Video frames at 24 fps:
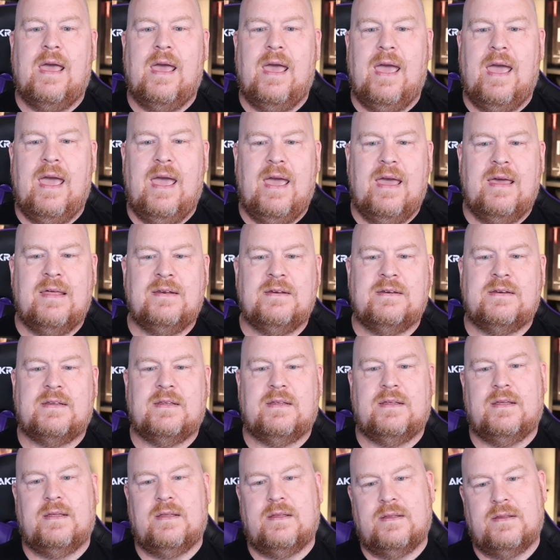and
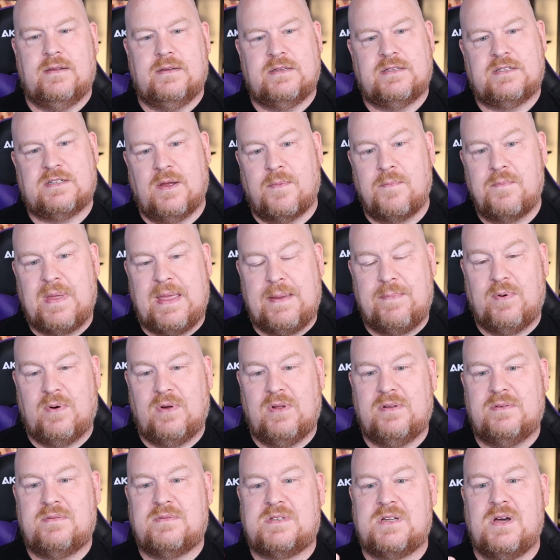some
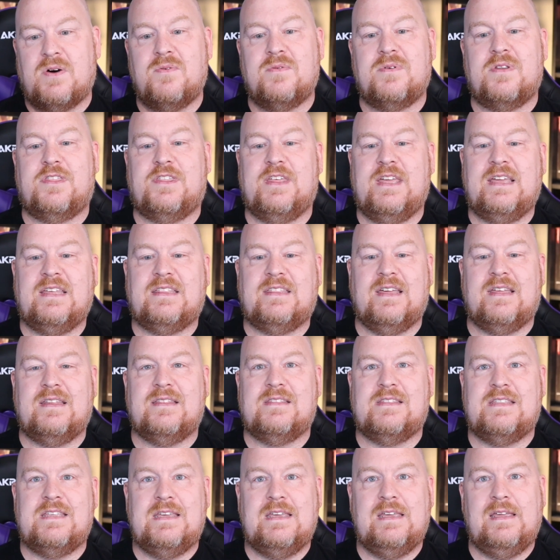people don't think that
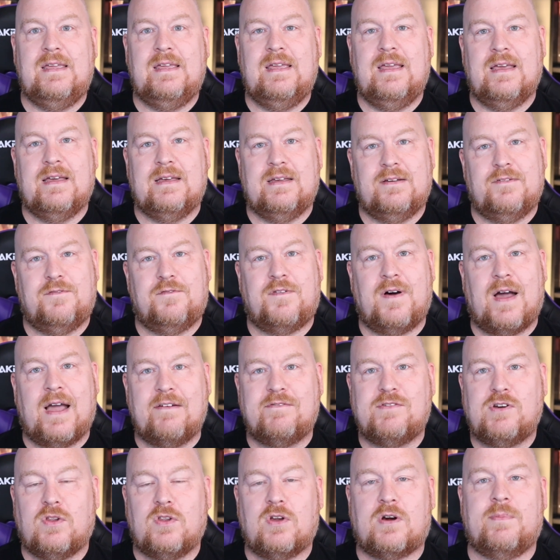the
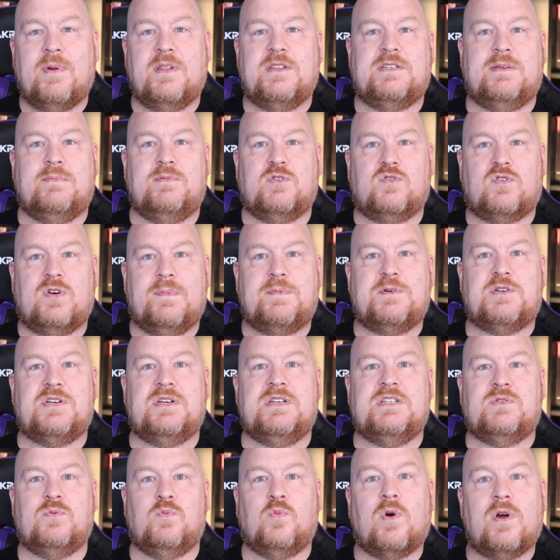$5 a month subscription
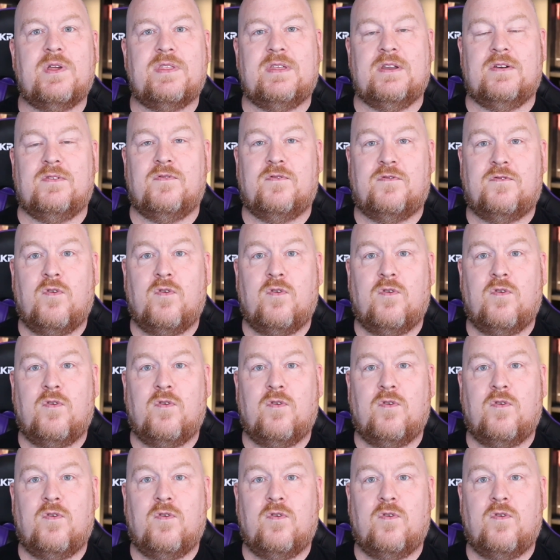is worth it